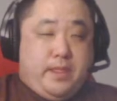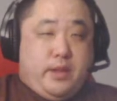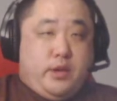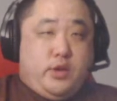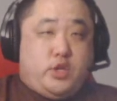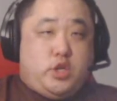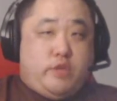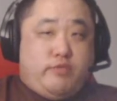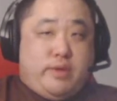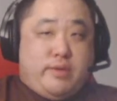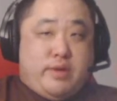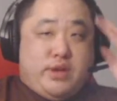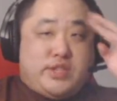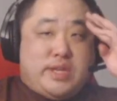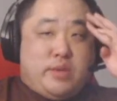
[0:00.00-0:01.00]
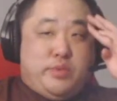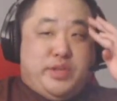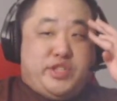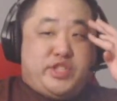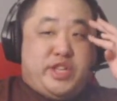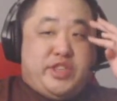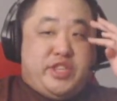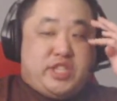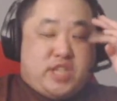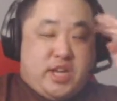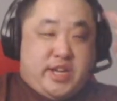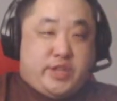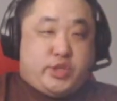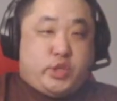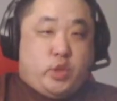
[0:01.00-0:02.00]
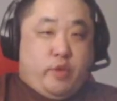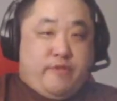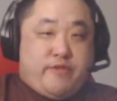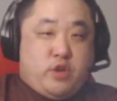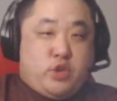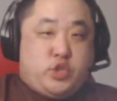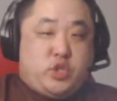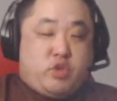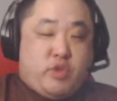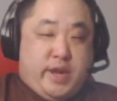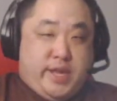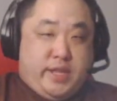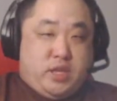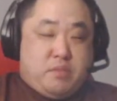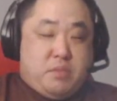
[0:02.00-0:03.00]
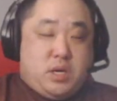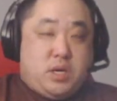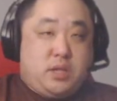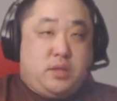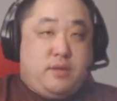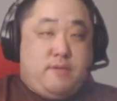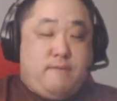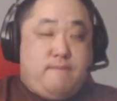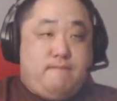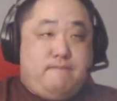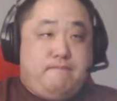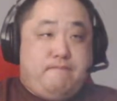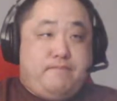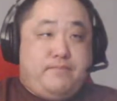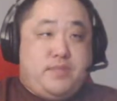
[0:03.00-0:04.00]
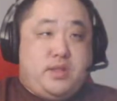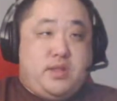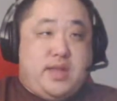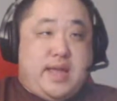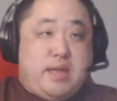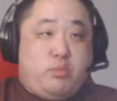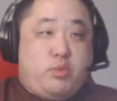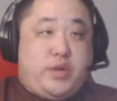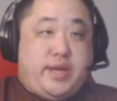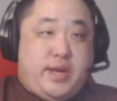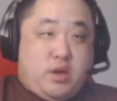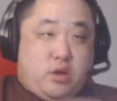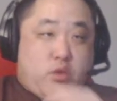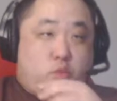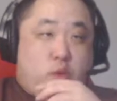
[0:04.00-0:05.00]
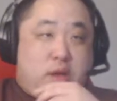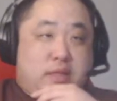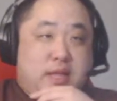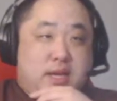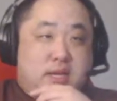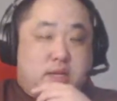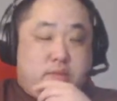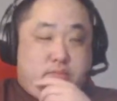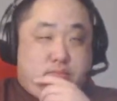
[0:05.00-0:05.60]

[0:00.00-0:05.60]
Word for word: You should have realized that when they said this guy has to go first, Crane. Come on. And we're here. Voila.